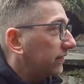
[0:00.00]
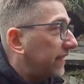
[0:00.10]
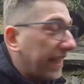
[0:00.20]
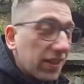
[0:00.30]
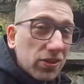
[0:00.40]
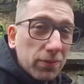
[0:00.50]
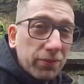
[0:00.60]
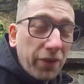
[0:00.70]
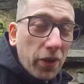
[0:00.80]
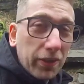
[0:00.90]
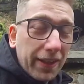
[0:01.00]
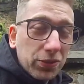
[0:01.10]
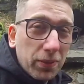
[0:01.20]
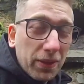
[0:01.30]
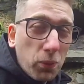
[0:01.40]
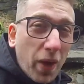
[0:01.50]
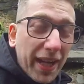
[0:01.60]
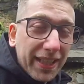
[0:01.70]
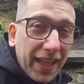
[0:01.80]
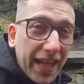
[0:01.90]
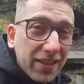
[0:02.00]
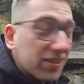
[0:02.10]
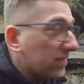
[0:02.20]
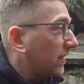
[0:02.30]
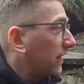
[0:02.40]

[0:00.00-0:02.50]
taken some photographs with the wider lens,